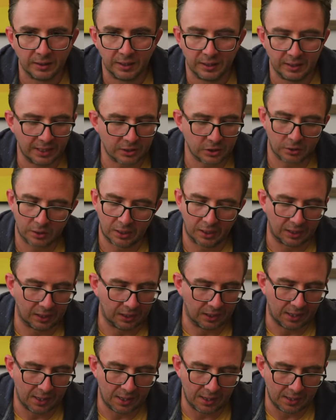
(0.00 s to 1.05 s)
That's okay.
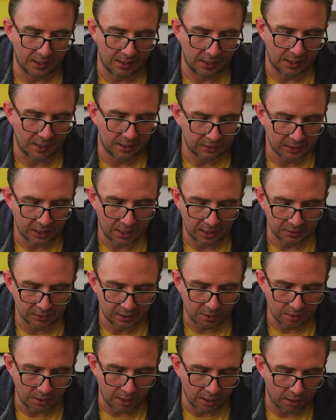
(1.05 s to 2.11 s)

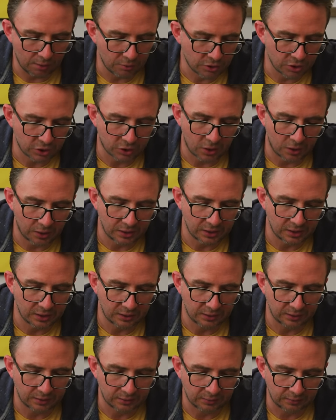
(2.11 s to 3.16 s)
I was just calling
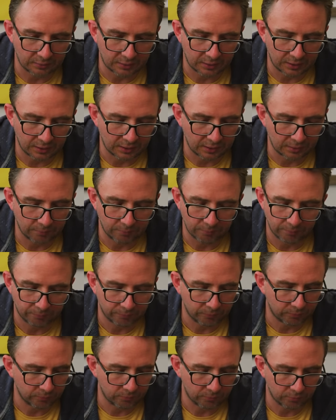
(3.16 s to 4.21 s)
to
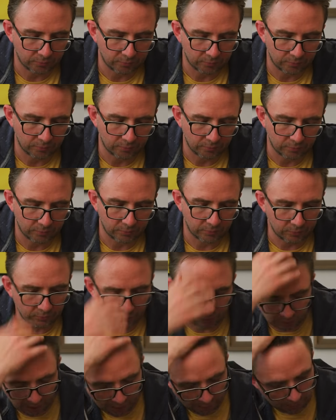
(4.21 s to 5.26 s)

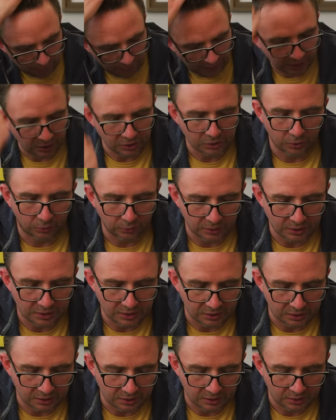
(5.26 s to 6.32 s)
offer my
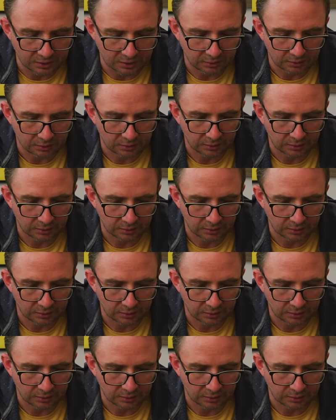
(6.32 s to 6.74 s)
condolences.